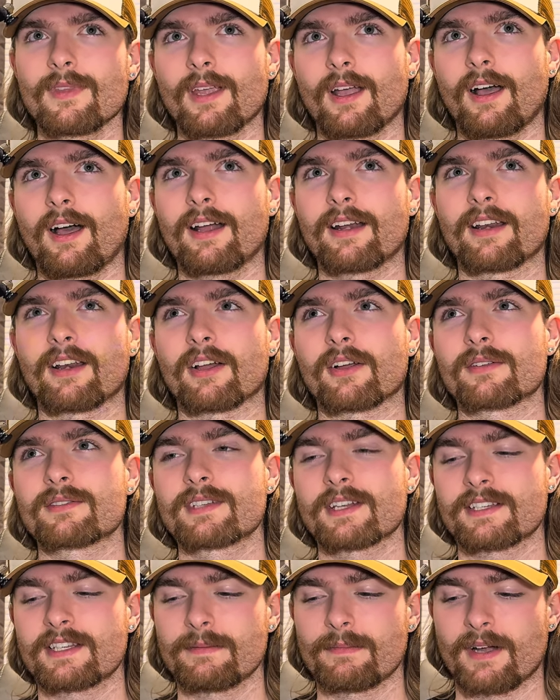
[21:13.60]
I don't know,
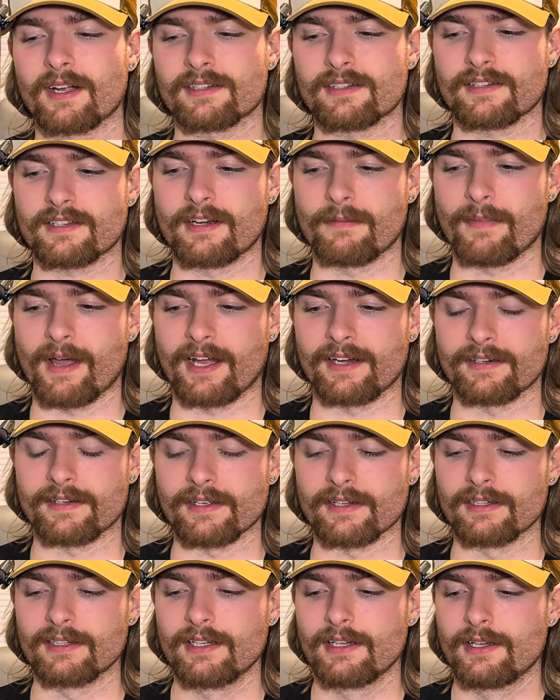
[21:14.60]
$60 isn't a bad
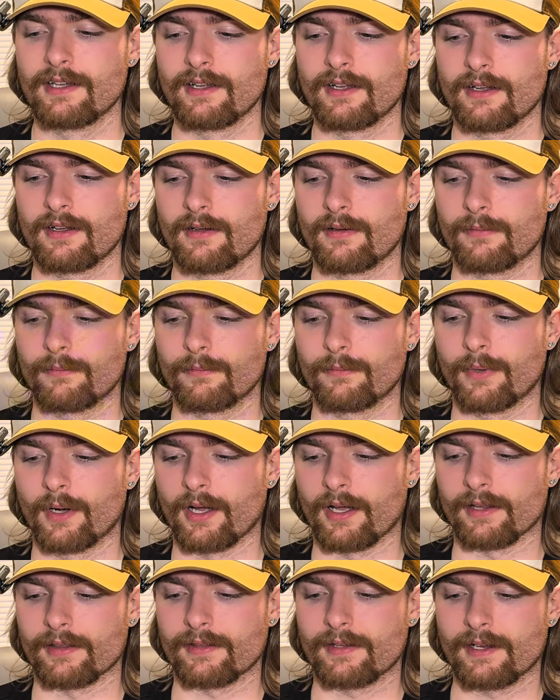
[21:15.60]
deal,
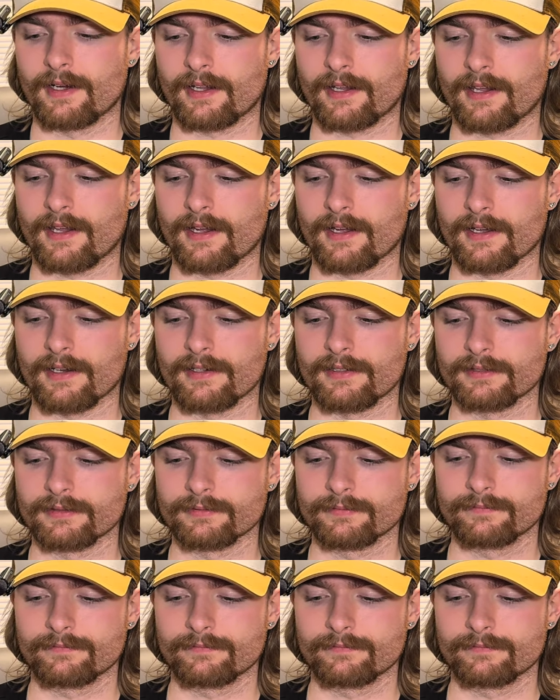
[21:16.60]
but then again,